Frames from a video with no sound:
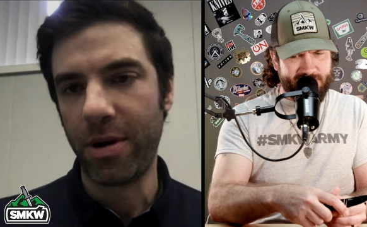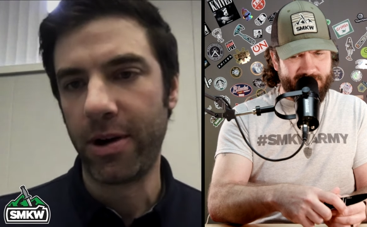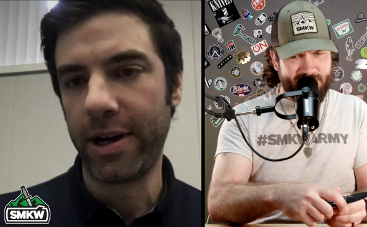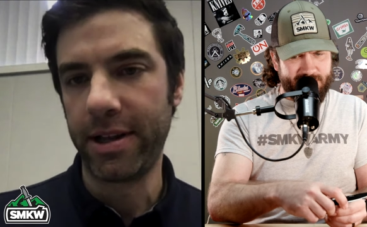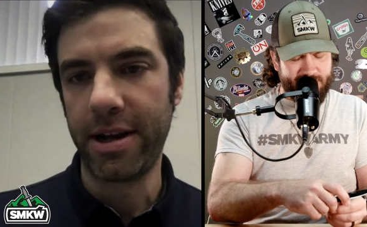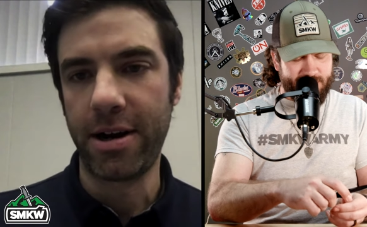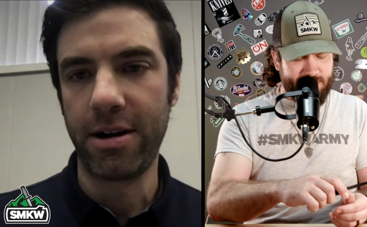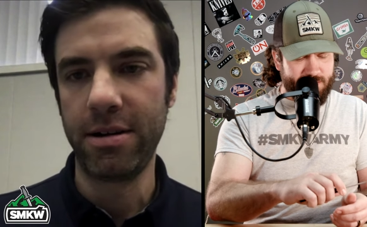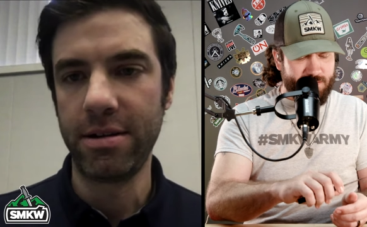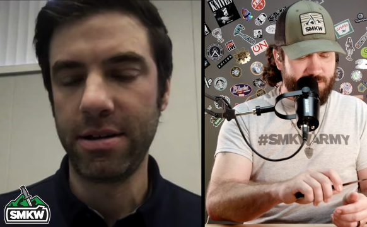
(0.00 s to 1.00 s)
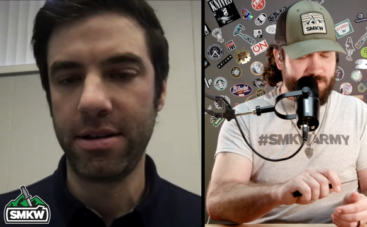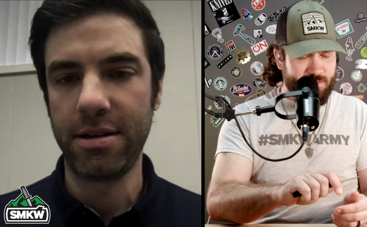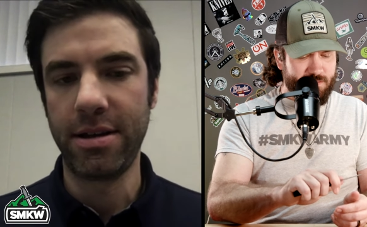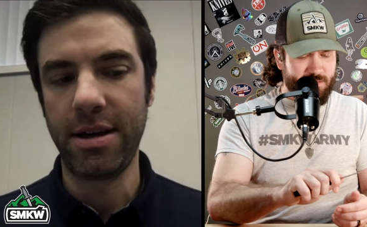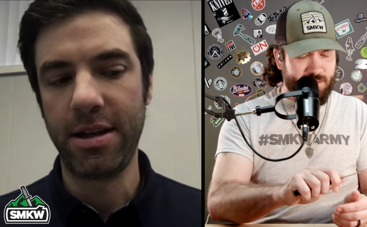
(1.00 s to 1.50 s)
Speaker 1: bearing in there
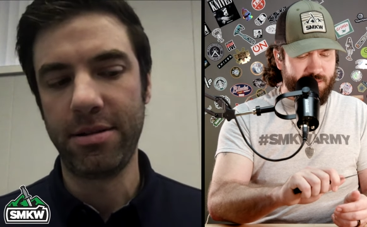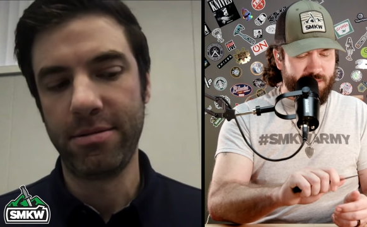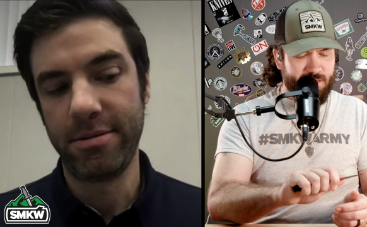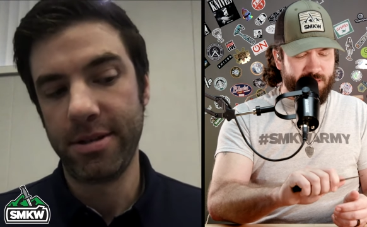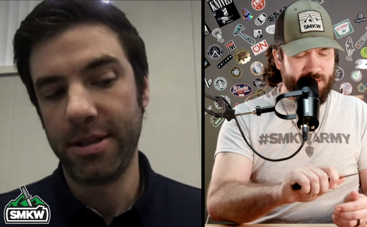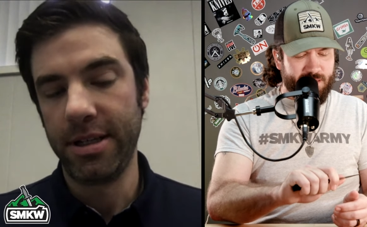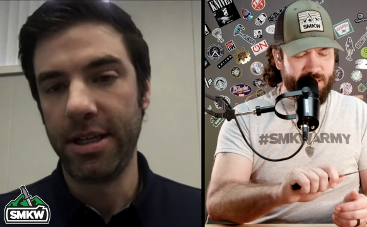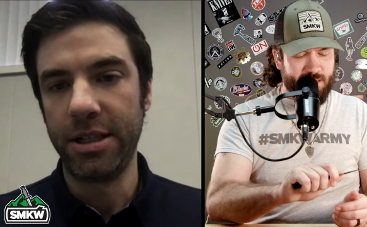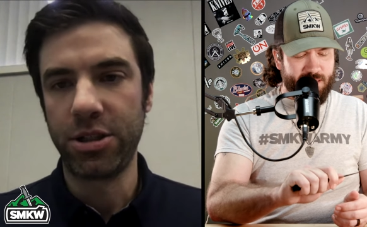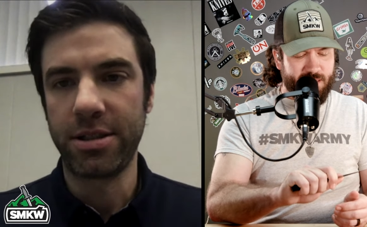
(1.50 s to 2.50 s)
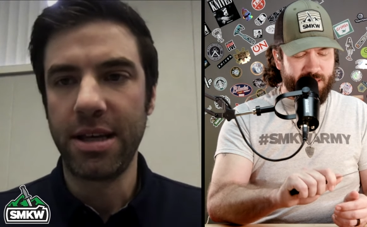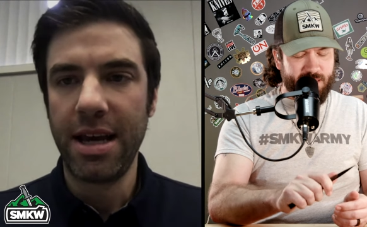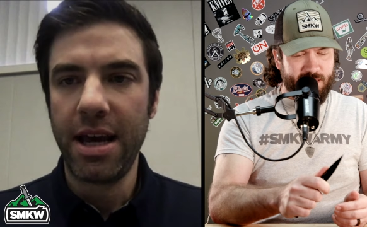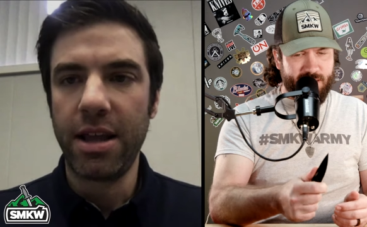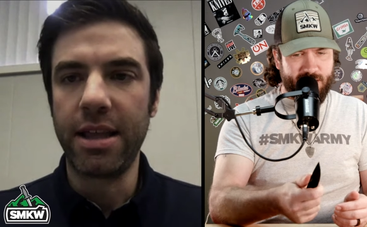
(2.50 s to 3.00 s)
and it, it just,
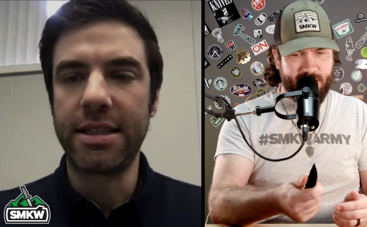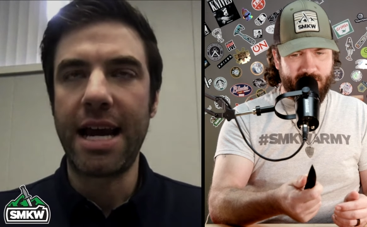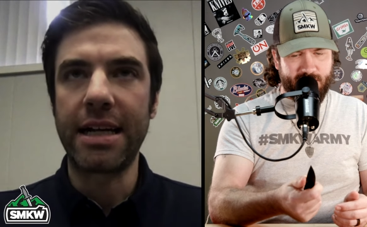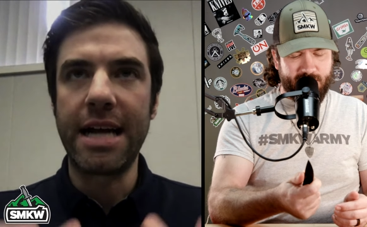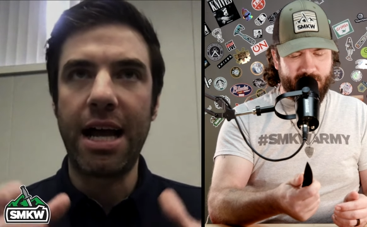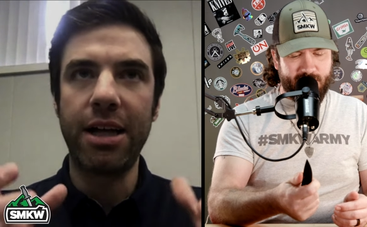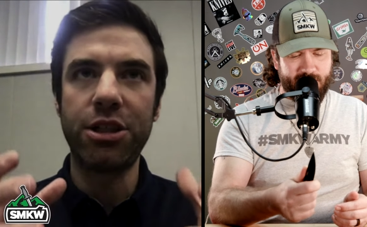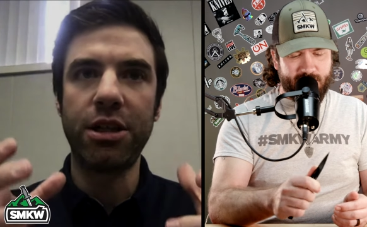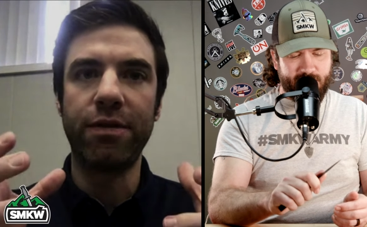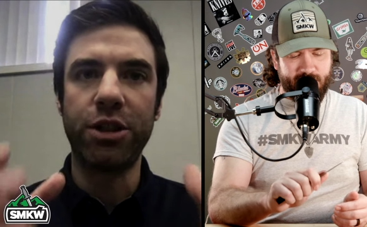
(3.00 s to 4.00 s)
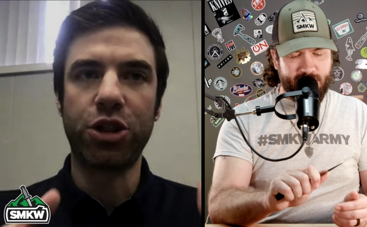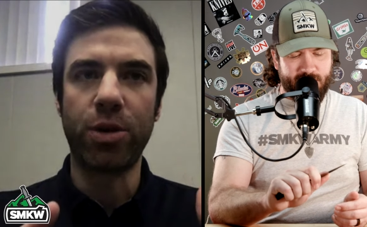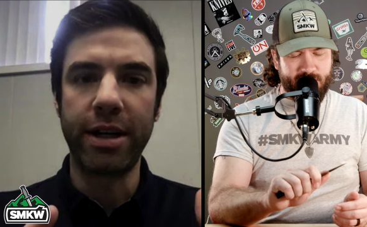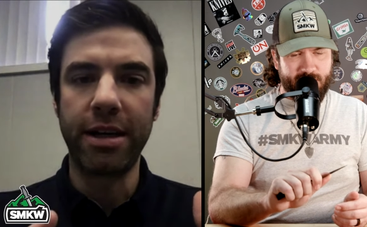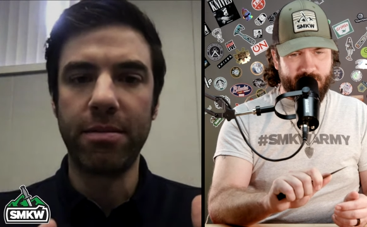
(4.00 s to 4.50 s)
the technology of the
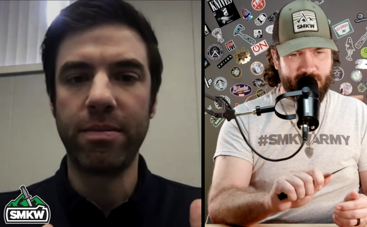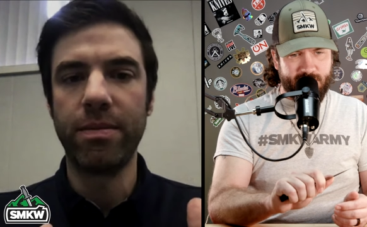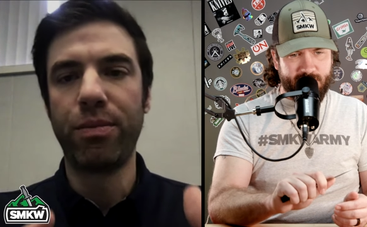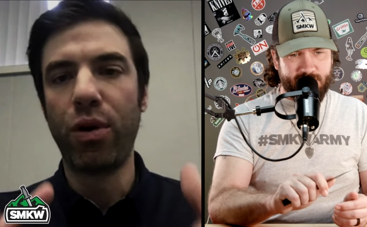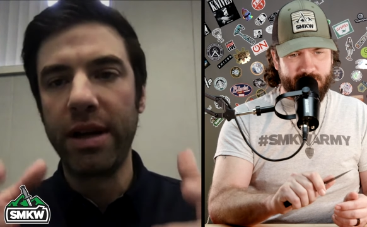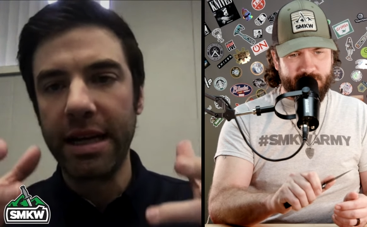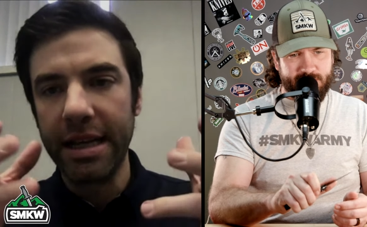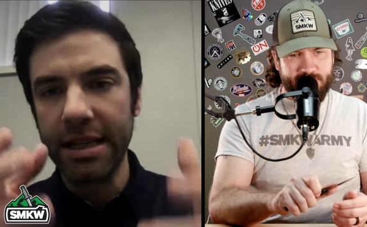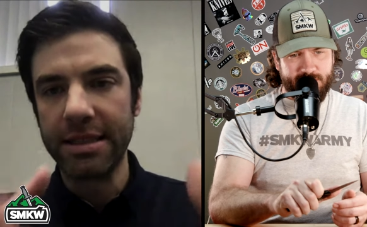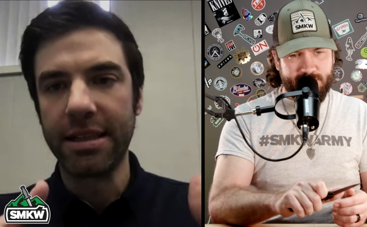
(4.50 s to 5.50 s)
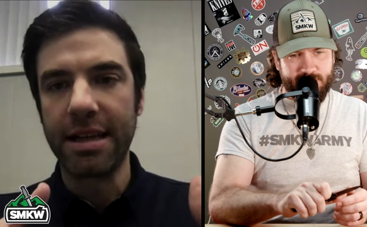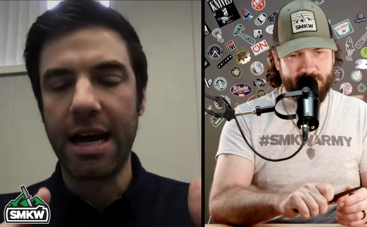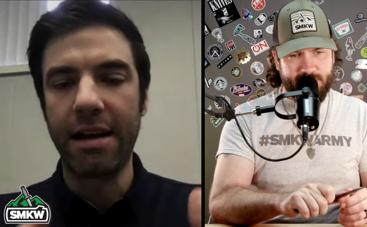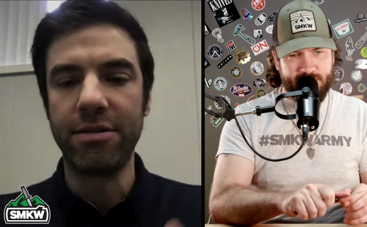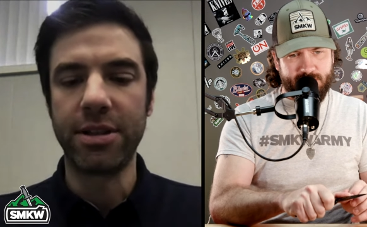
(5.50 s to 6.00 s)
tritium, putting it into
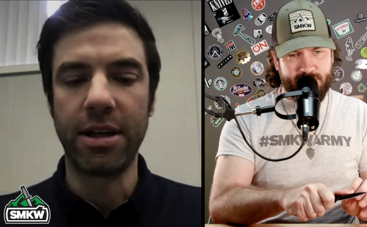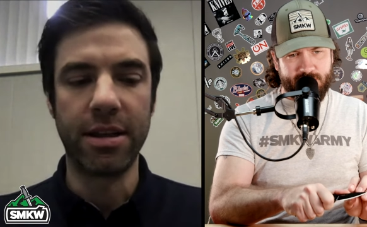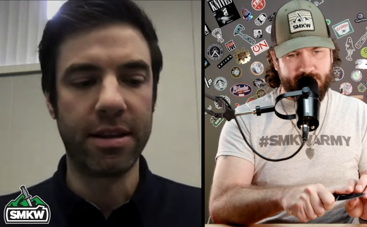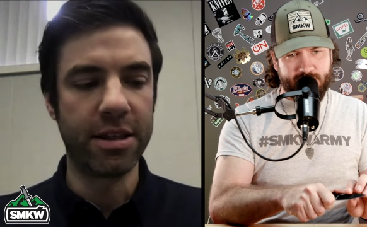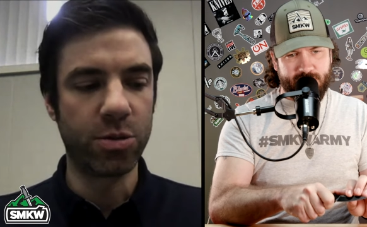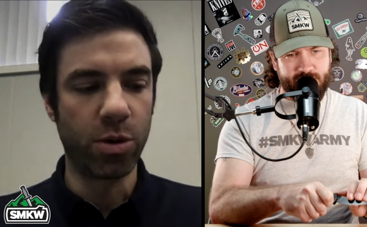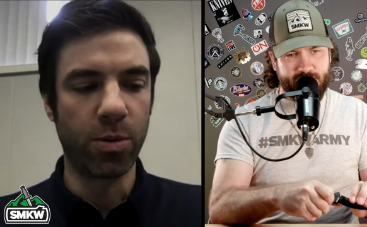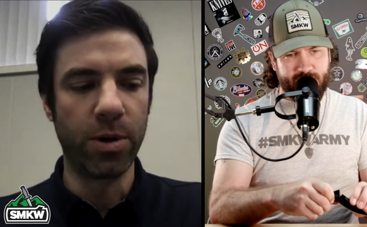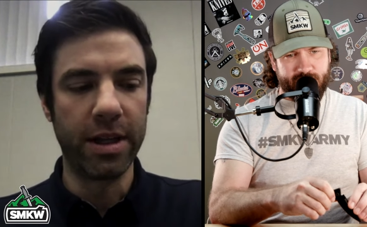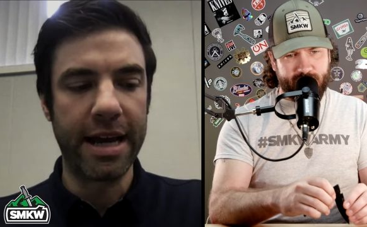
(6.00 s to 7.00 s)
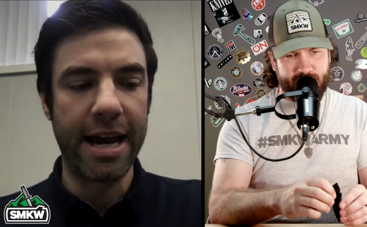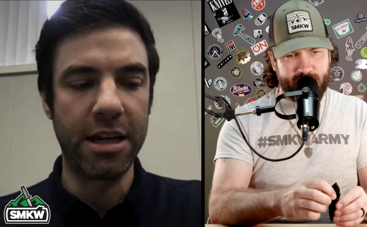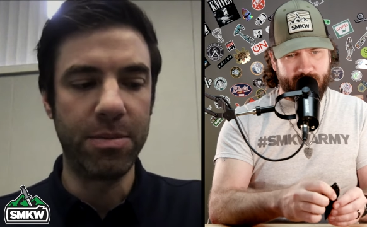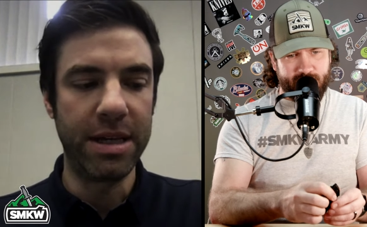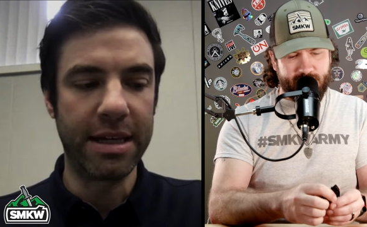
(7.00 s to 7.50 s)
knives, this one really
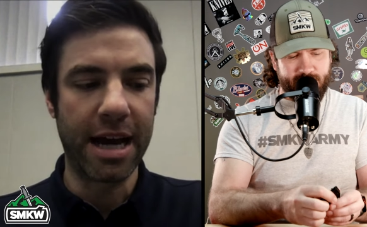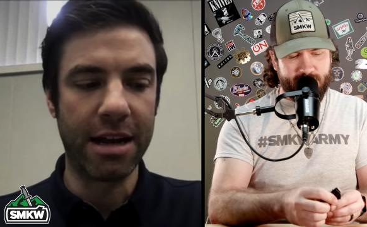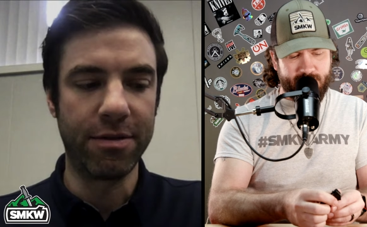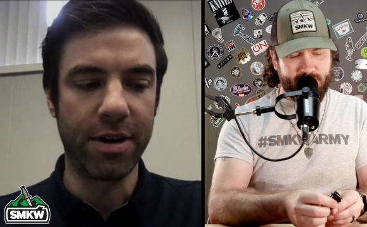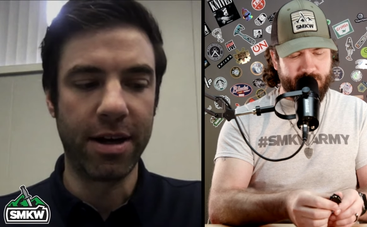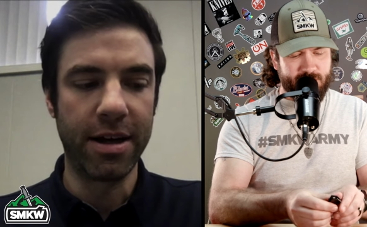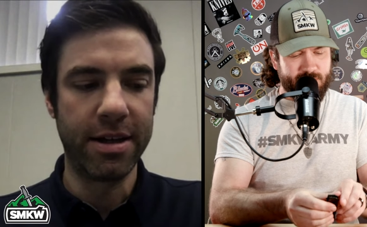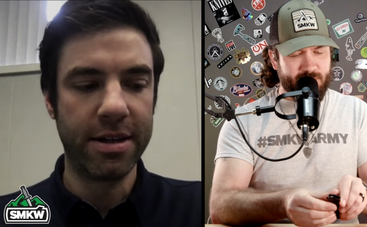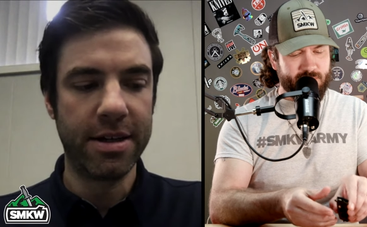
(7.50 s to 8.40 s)
had to be kind of a,